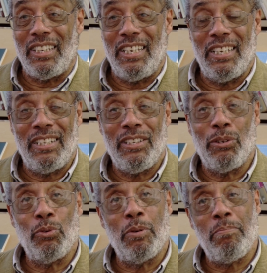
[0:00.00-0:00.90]
kids
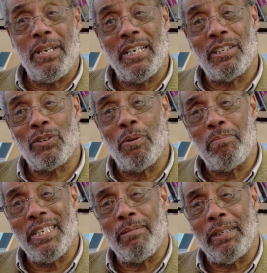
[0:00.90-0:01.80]
who were being so
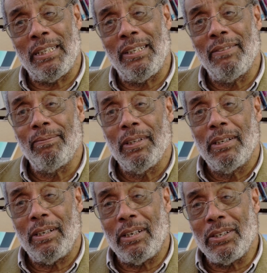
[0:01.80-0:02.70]
abysmally
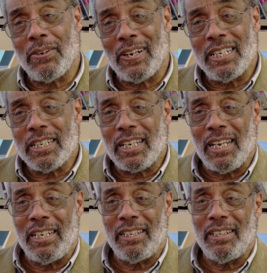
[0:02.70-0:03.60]

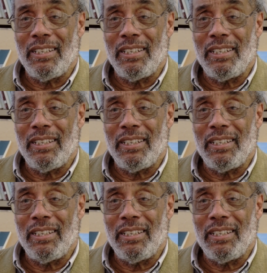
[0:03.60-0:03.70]
undereducated.